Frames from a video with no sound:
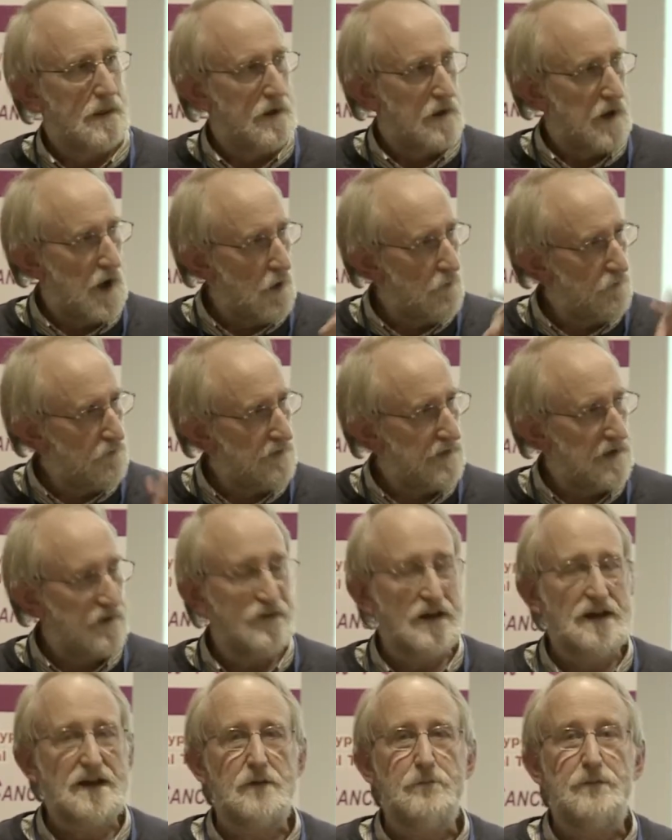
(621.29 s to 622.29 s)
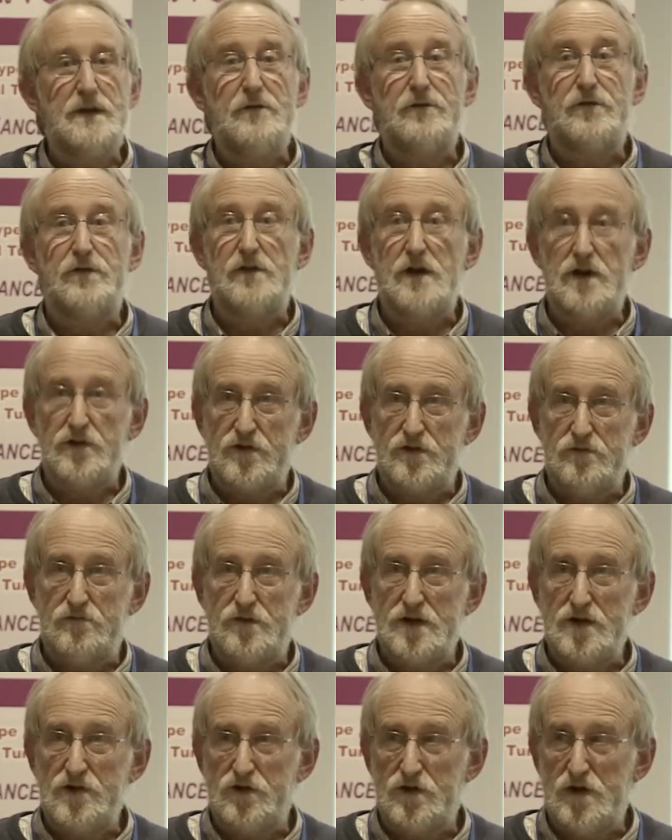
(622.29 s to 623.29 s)
Hopefully they take a bit for us and
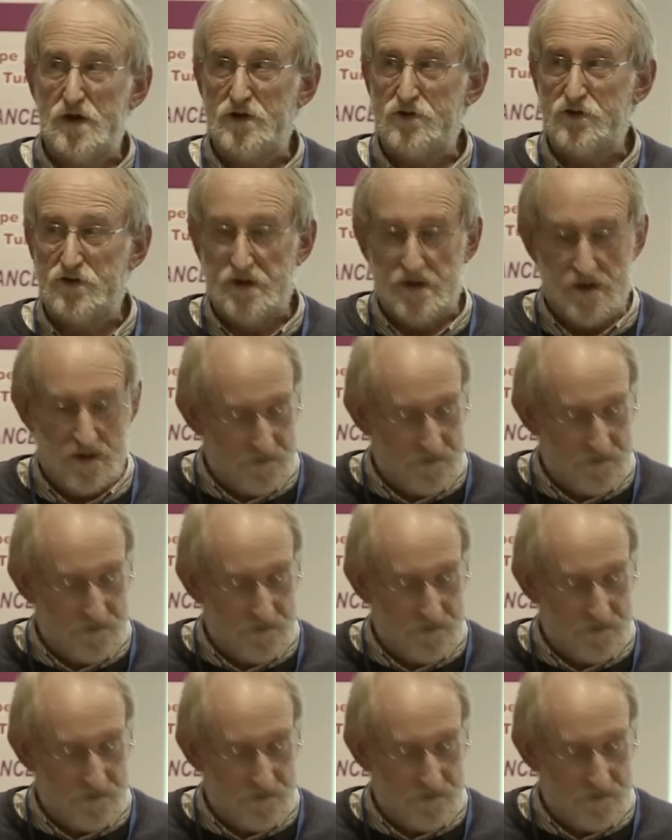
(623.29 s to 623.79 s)
research.